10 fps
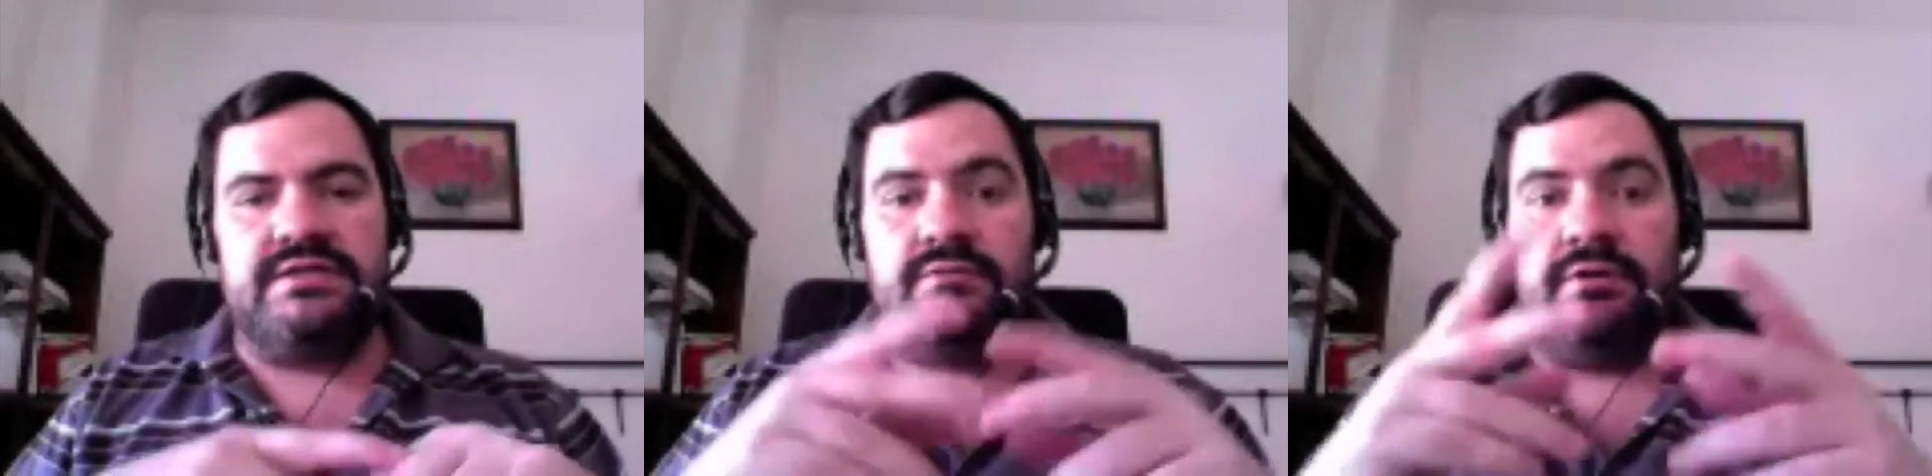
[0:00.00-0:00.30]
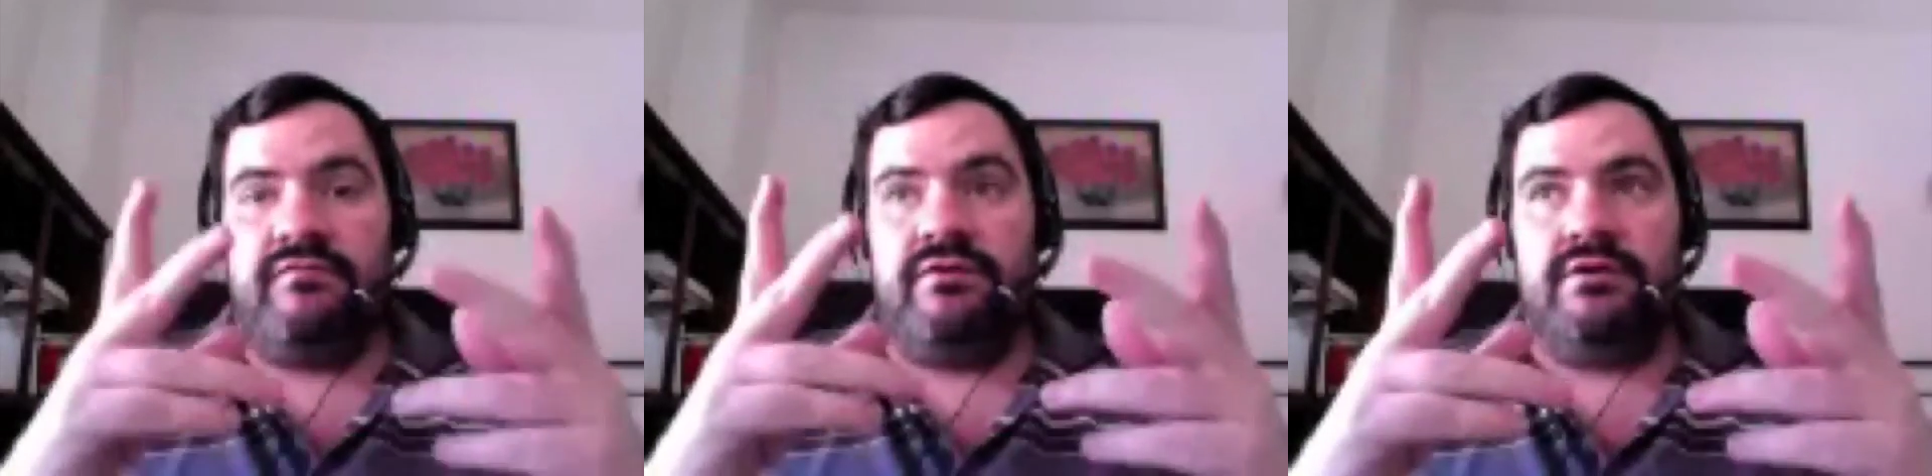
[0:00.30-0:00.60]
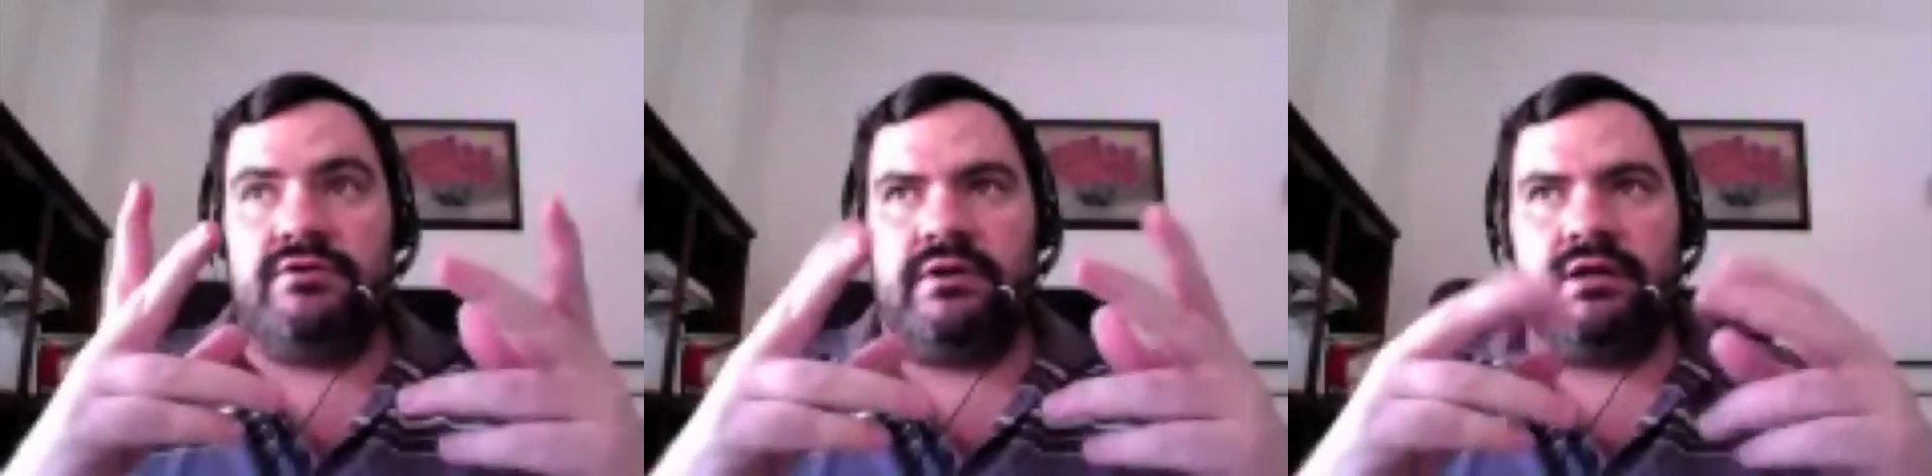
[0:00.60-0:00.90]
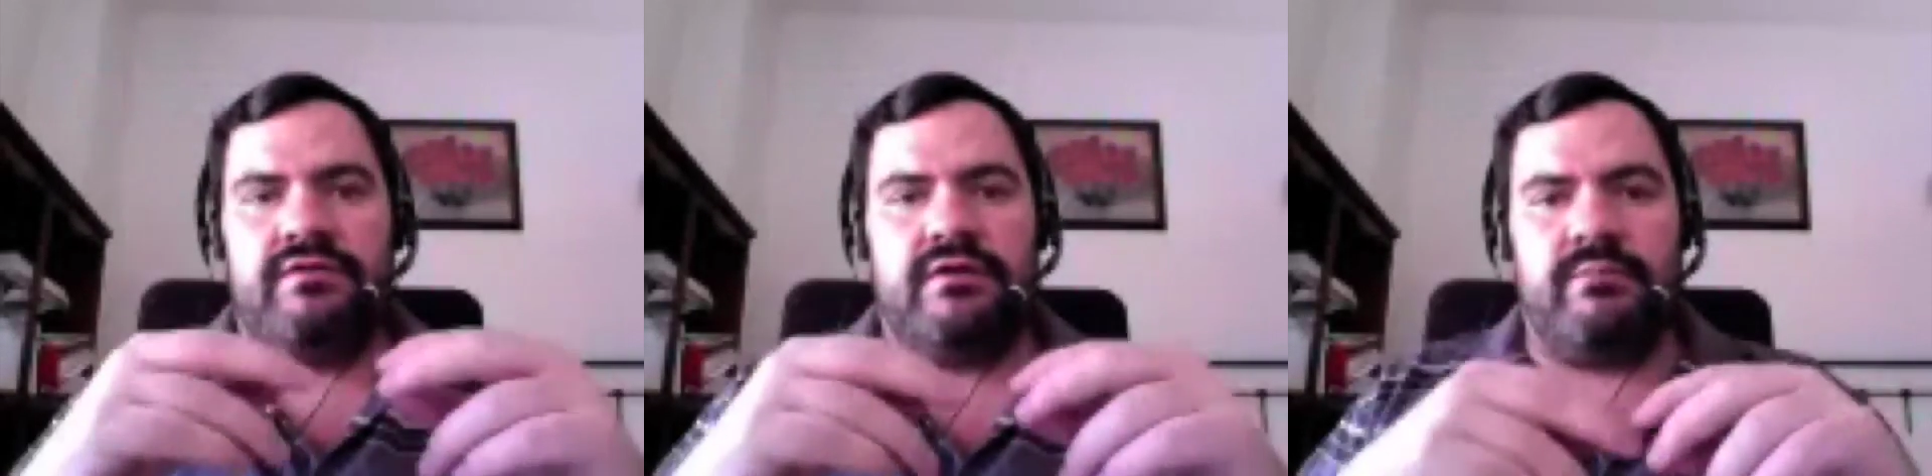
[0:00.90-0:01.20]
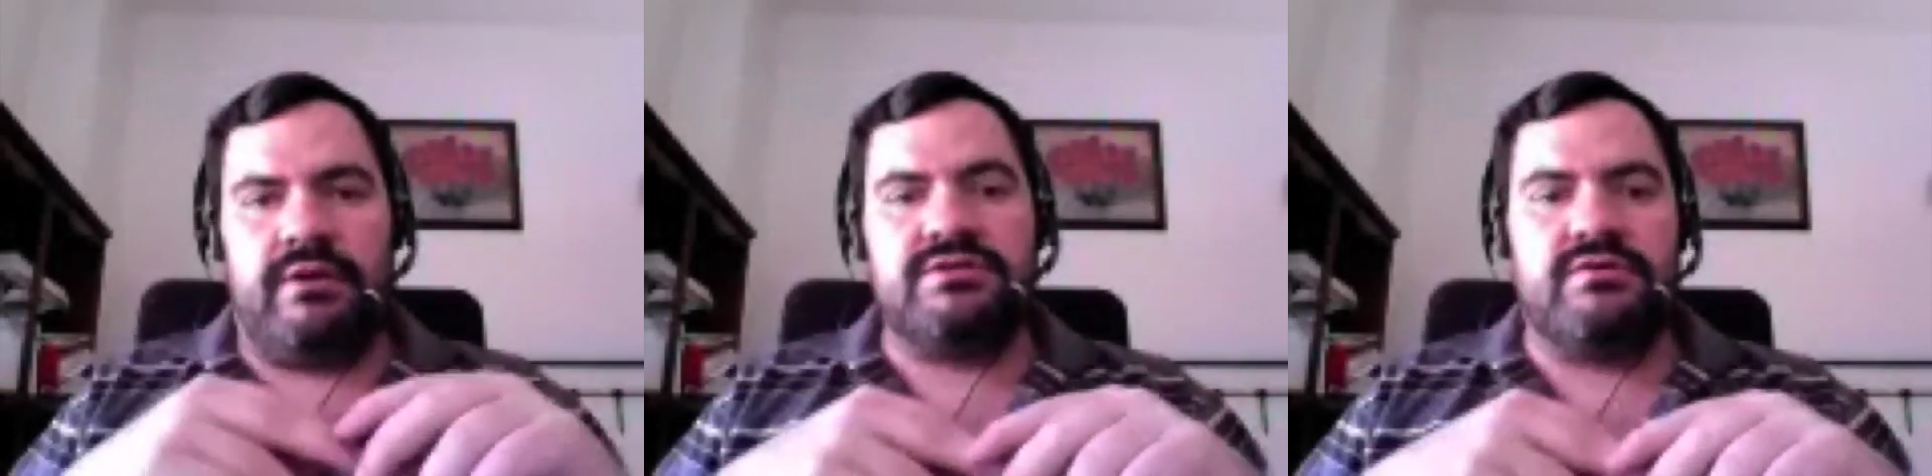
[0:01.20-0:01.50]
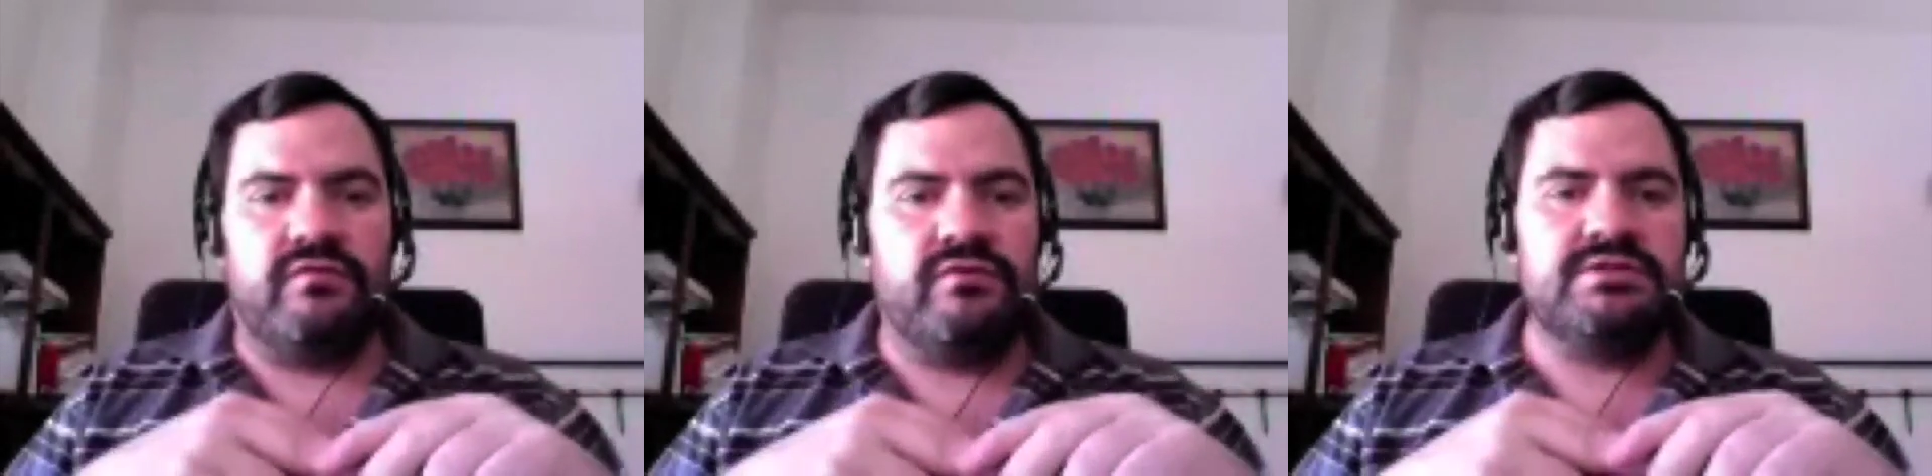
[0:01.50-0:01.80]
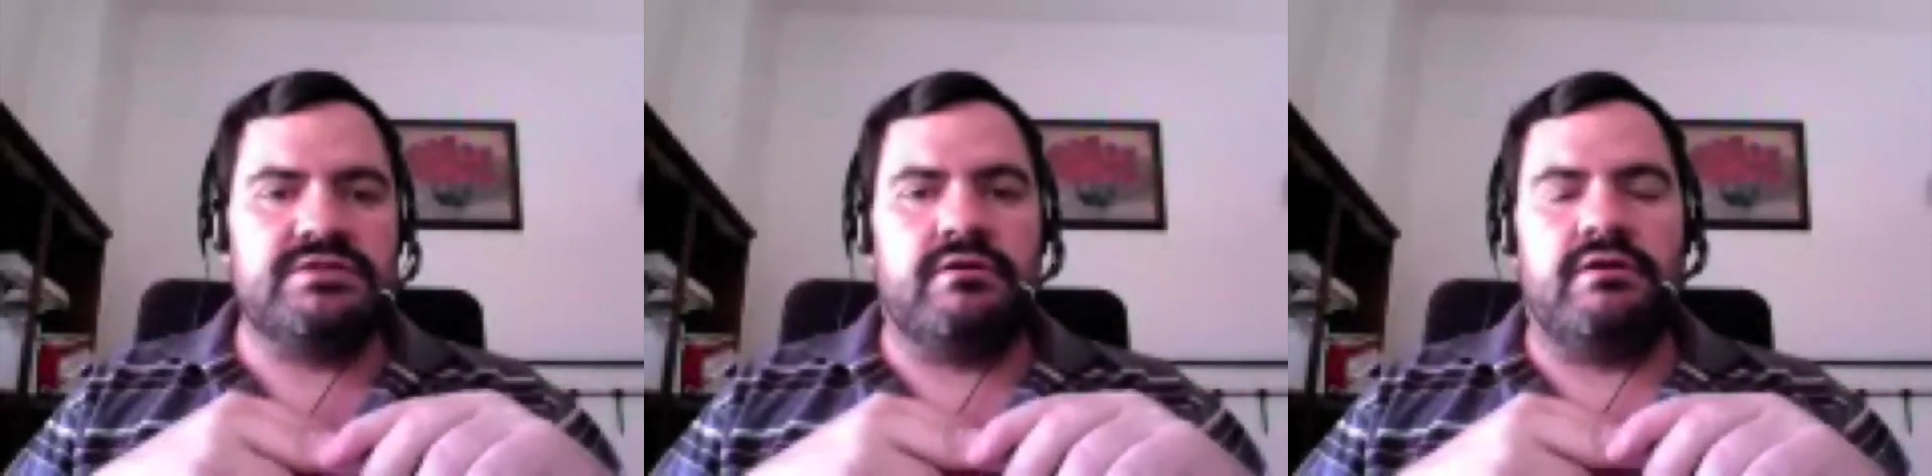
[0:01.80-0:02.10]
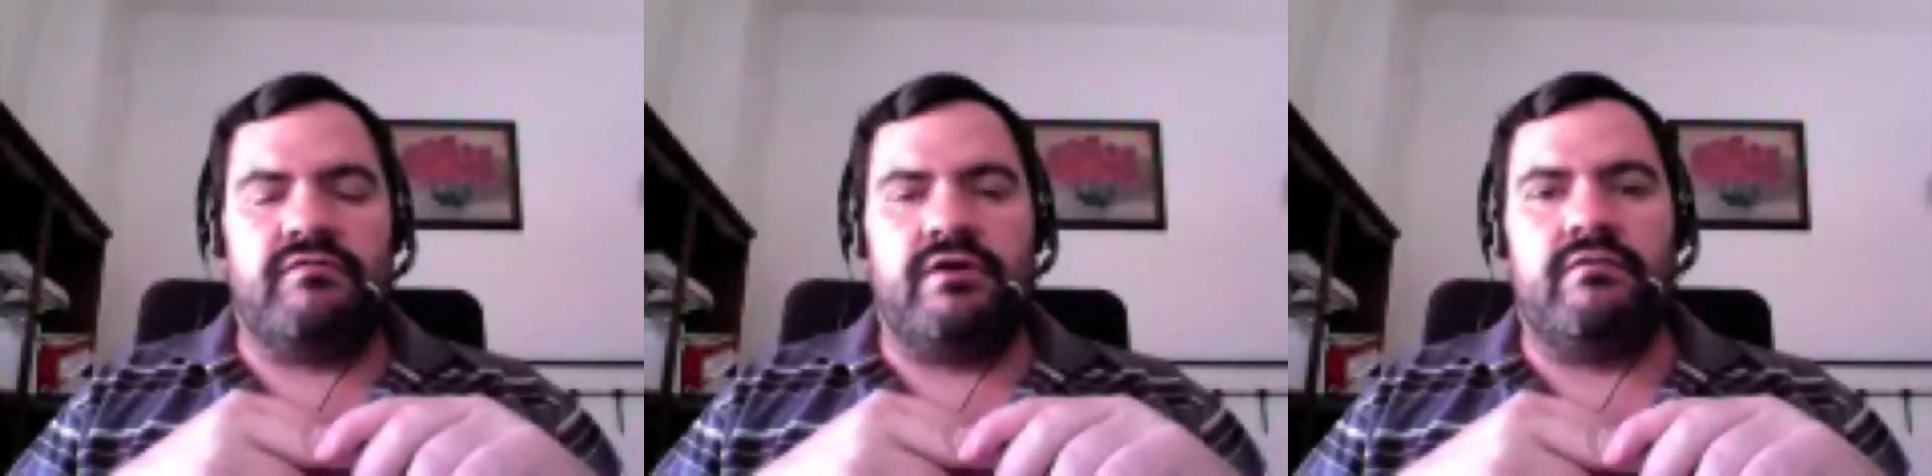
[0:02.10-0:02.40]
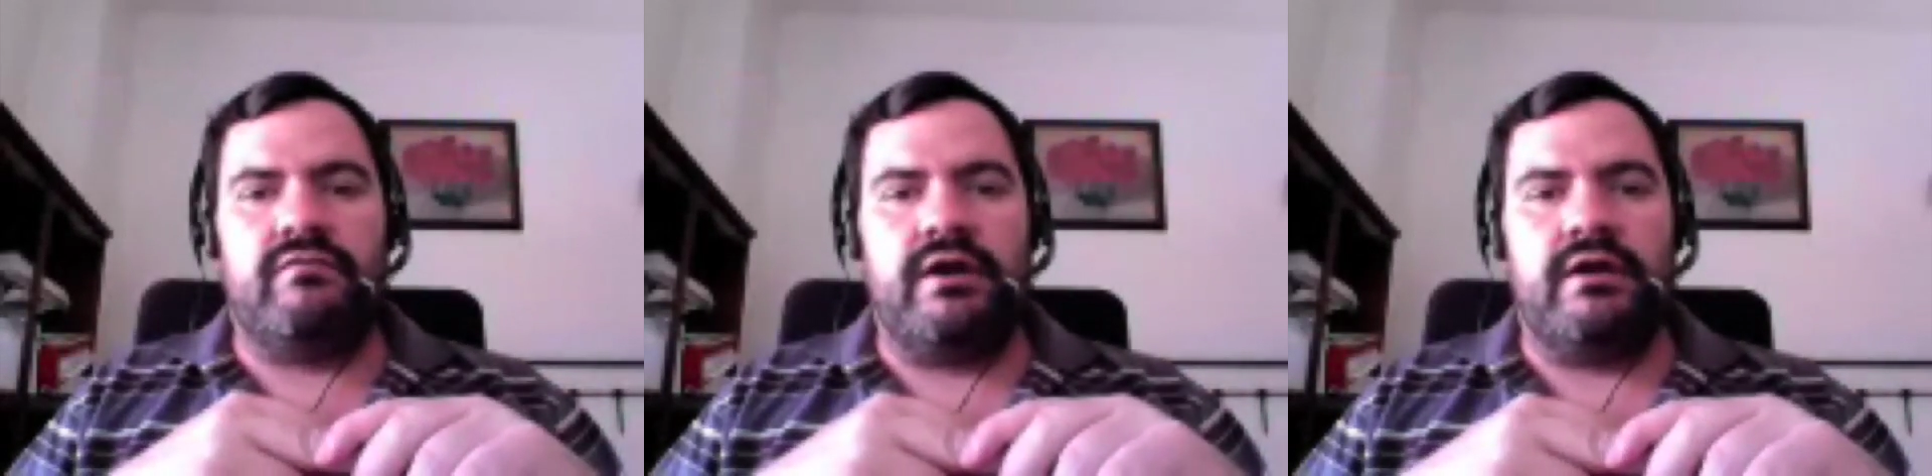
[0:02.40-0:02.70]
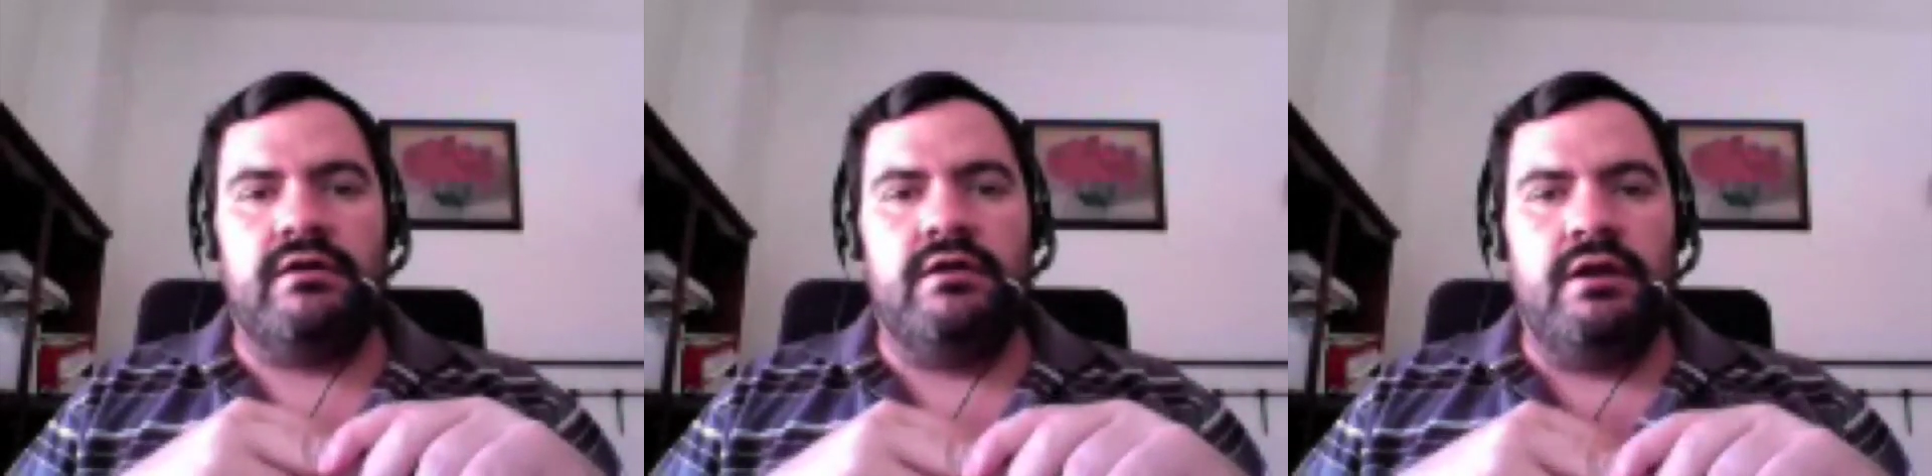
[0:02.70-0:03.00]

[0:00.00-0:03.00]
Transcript: And so, well, if you're not doing anything about it, of course they're going to run away.